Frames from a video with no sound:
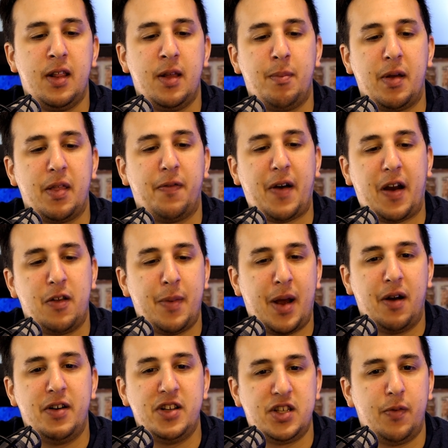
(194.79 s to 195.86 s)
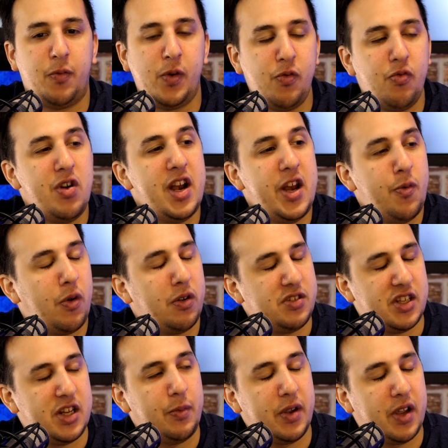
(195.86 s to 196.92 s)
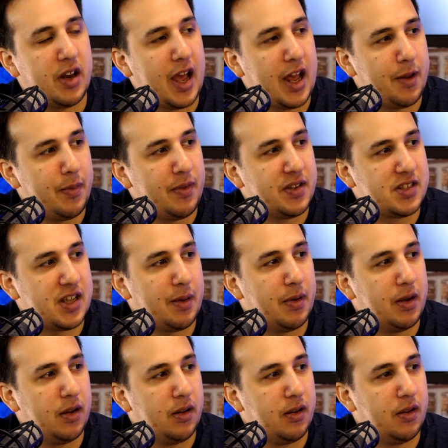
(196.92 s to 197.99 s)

But the fact of the matter is, if we really wanted him, we could have had him in the summer.